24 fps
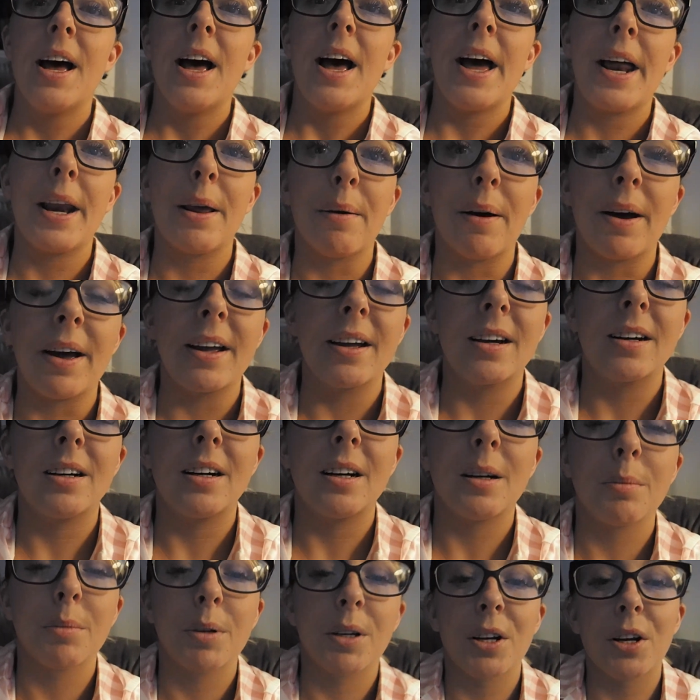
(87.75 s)
Anyway,
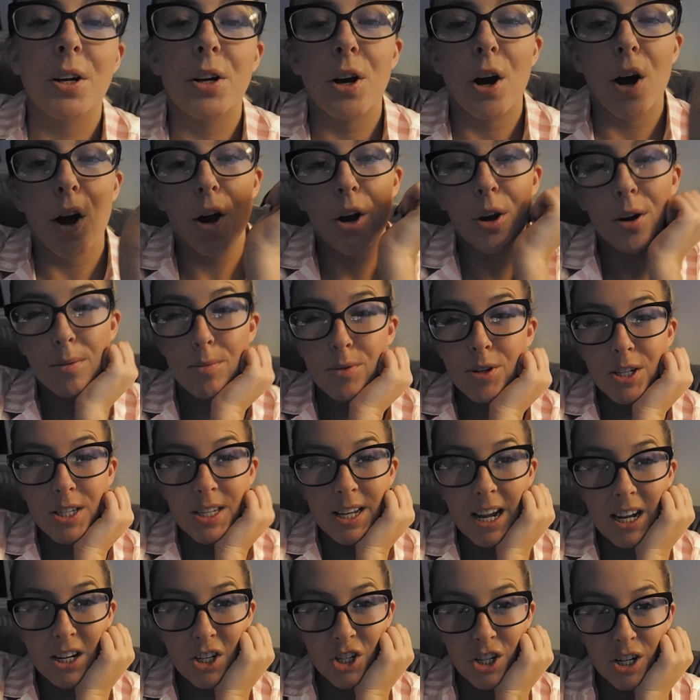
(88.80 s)
I'm gonna go, I'm just
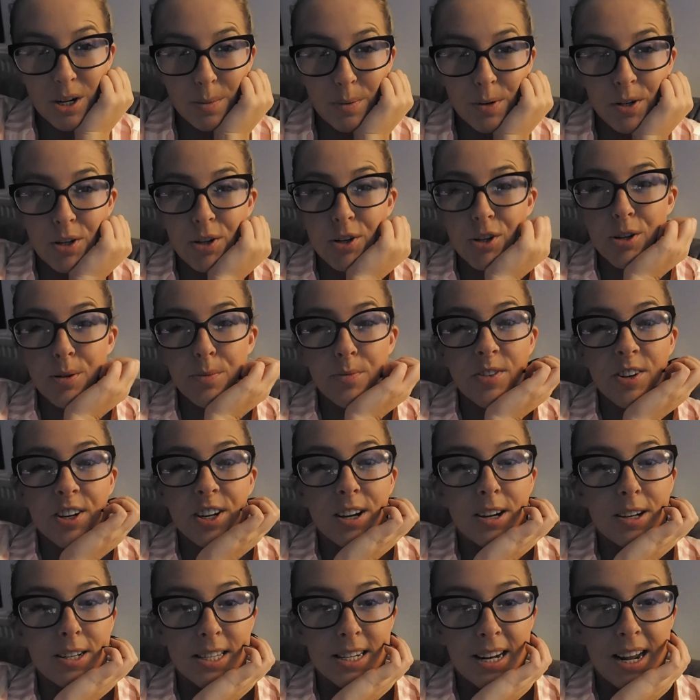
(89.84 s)
catching up on YouTube
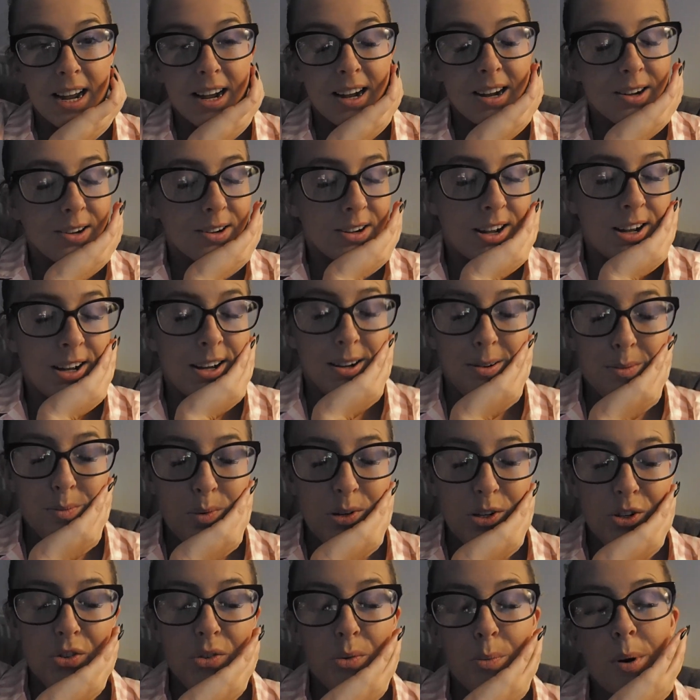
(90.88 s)
videos now, um,
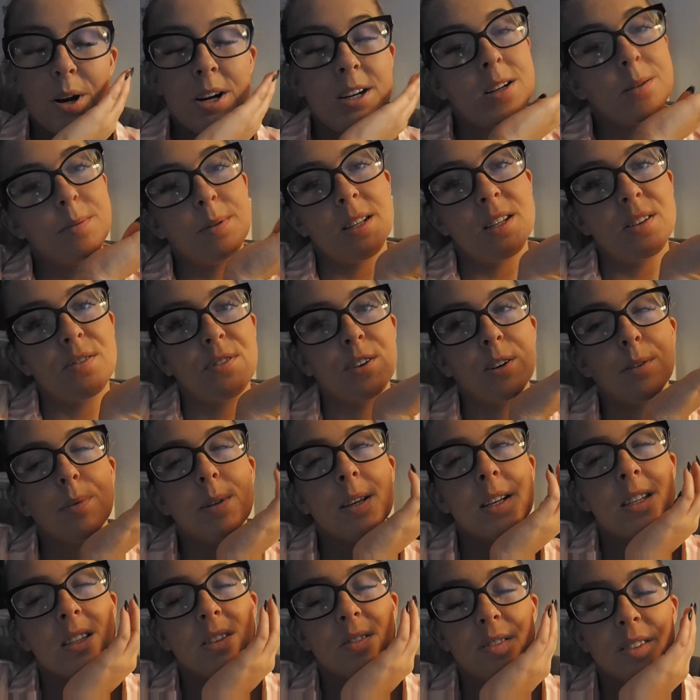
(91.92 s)
which reminded me to film
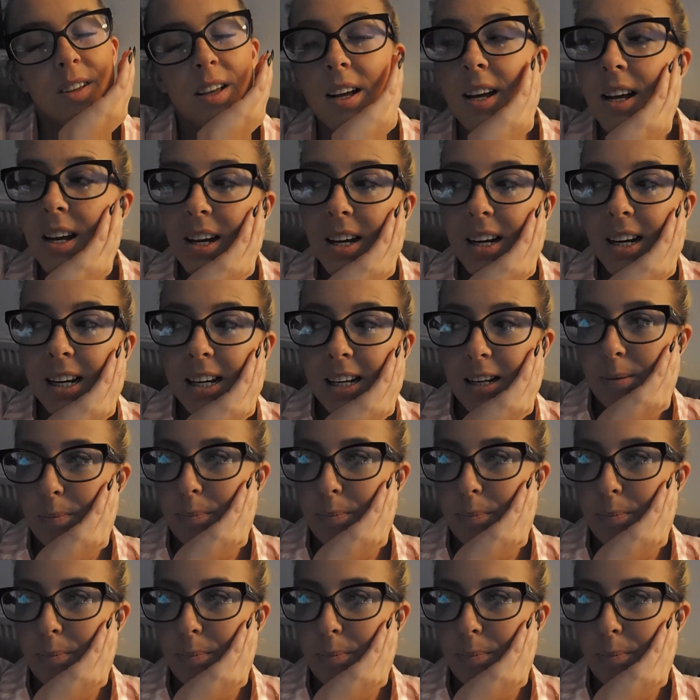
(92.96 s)
this clip.